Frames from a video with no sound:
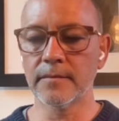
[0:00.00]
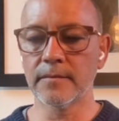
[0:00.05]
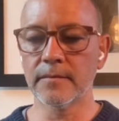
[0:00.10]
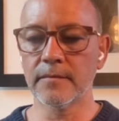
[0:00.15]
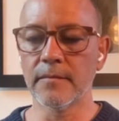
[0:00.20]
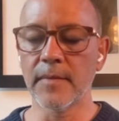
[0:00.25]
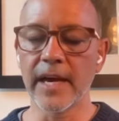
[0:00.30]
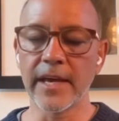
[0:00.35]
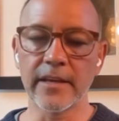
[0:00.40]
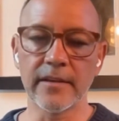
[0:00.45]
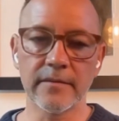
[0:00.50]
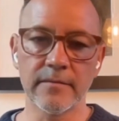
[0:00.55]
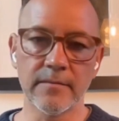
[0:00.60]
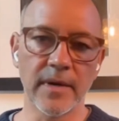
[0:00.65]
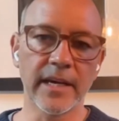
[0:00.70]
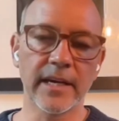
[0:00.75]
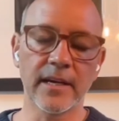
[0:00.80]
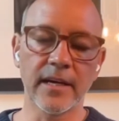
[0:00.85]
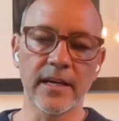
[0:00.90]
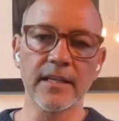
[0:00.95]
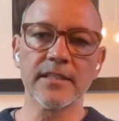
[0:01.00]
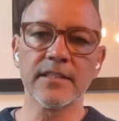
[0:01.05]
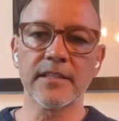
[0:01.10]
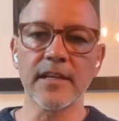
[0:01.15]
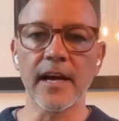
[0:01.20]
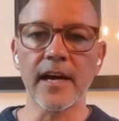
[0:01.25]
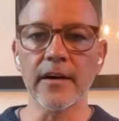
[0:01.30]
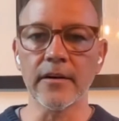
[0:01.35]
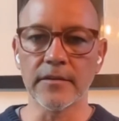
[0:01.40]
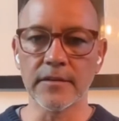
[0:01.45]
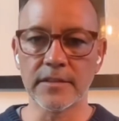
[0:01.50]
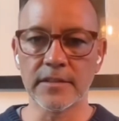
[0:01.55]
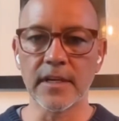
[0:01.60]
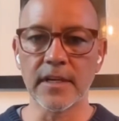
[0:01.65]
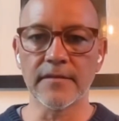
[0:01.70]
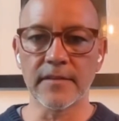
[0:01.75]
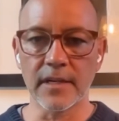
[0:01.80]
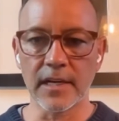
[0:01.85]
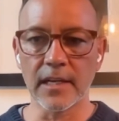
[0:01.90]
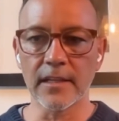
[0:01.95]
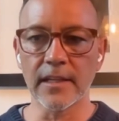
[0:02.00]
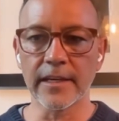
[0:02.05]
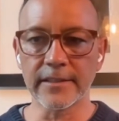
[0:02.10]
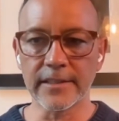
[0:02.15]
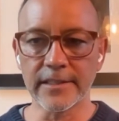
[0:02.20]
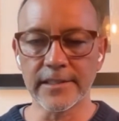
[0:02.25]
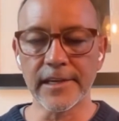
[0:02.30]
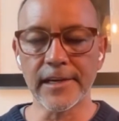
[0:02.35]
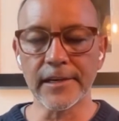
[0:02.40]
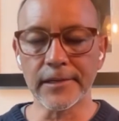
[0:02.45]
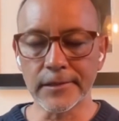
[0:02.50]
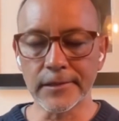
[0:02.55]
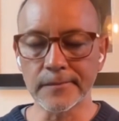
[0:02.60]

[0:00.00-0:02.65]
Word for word: my, my kind of style stuff that I like to take.